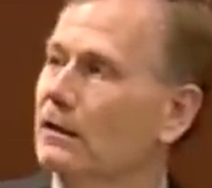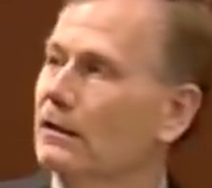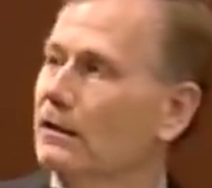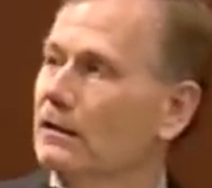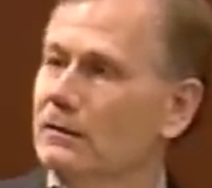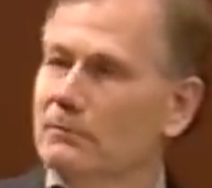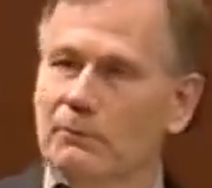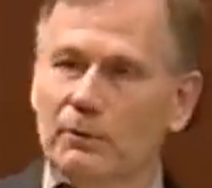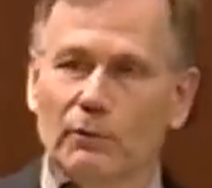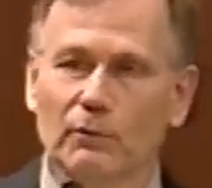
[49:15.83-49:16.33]

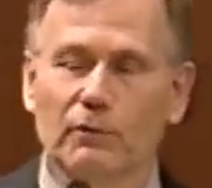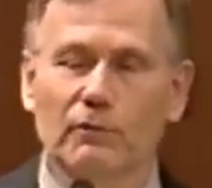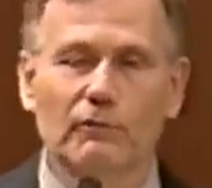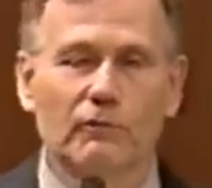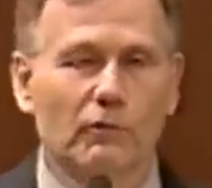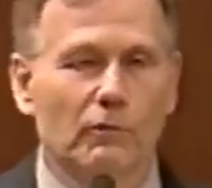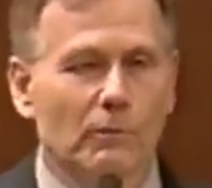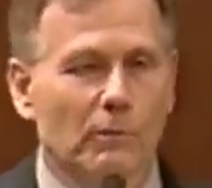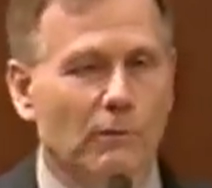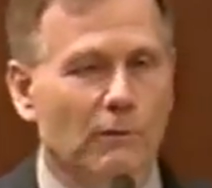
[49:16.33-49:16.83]
uh, both
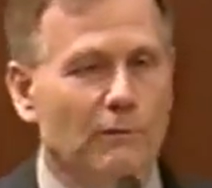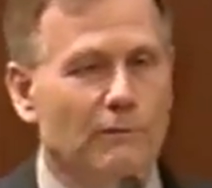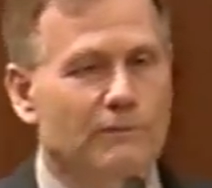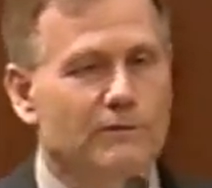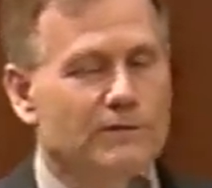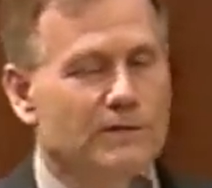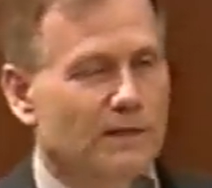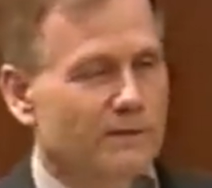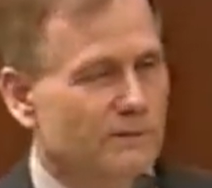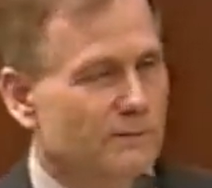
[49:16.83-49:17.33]
of whom who
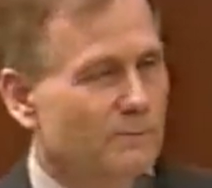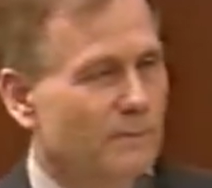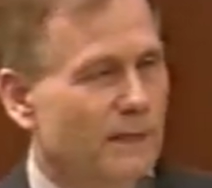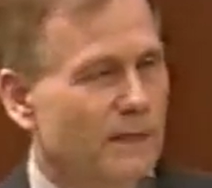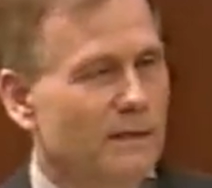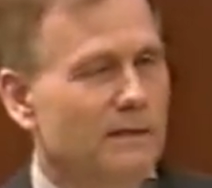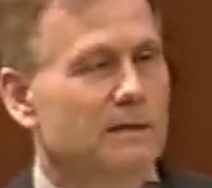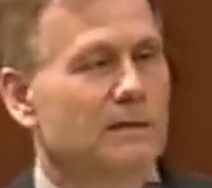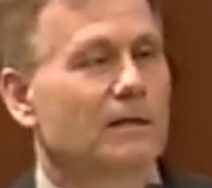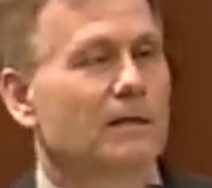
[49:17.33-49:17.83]
have
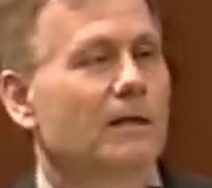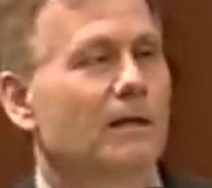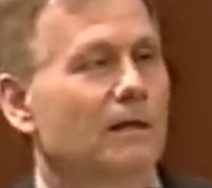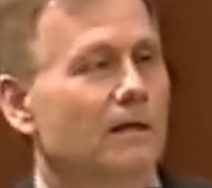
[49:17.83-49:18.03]
spent